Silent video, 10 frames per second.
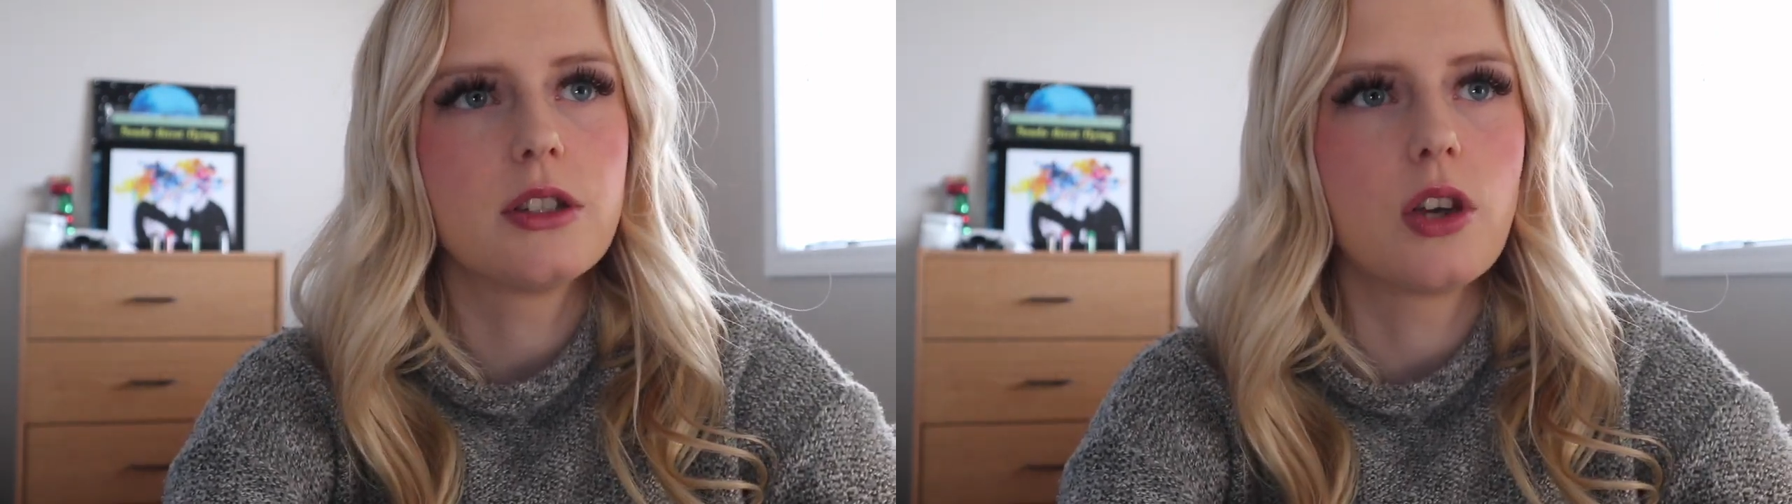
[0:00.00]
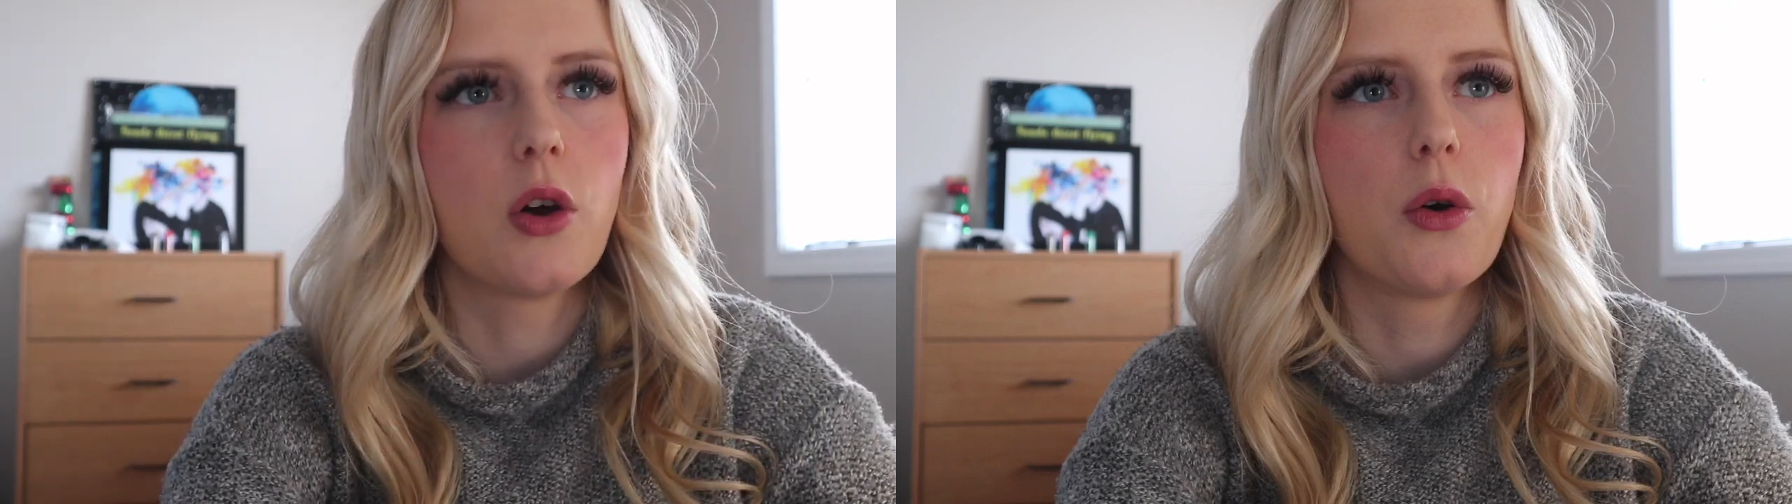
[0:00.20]

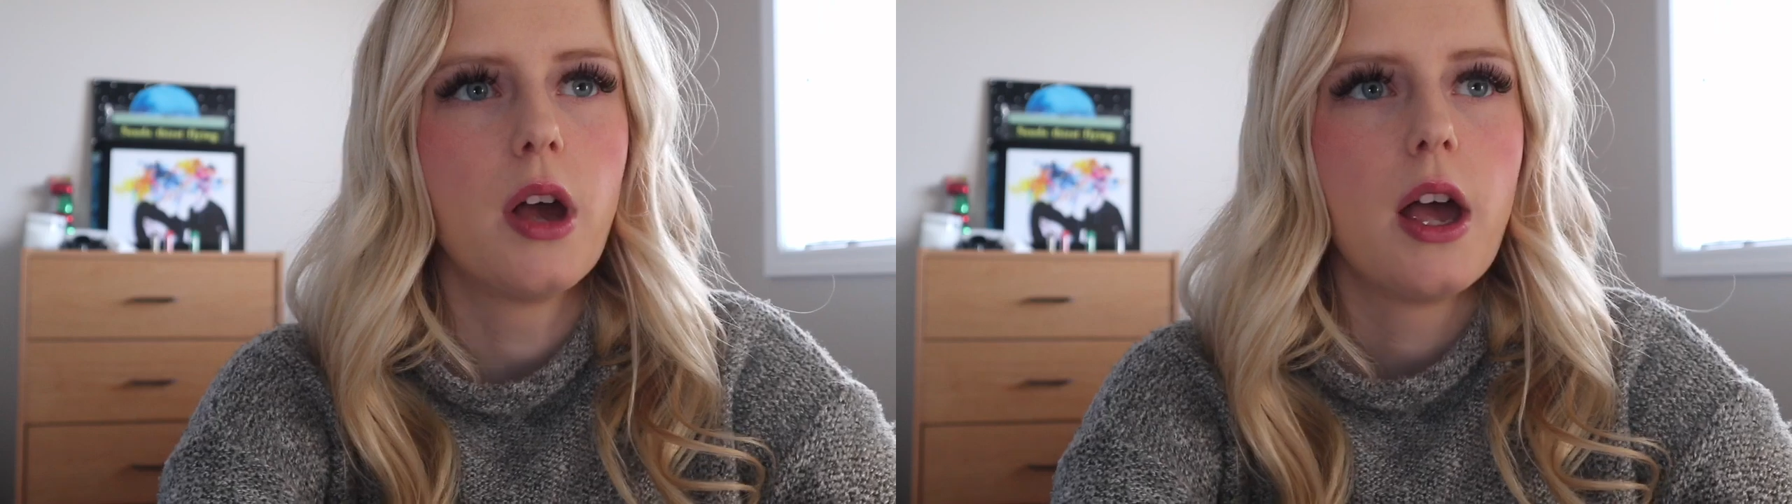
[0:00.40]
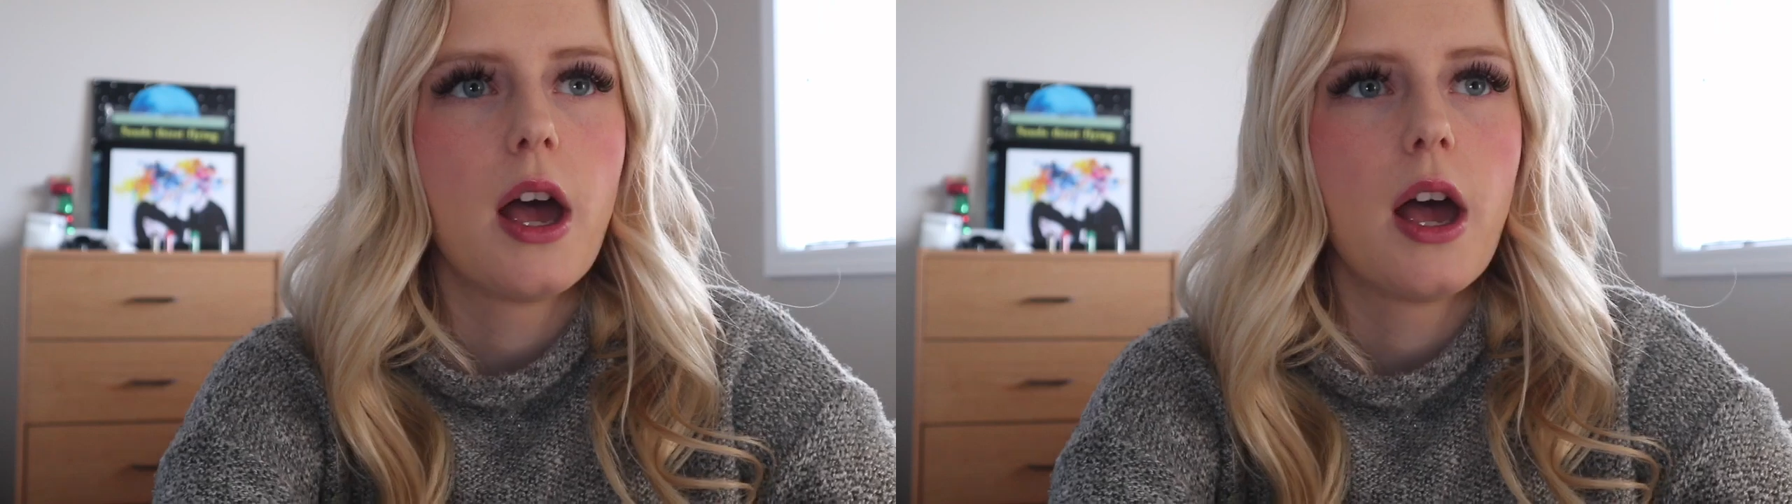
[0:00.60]
So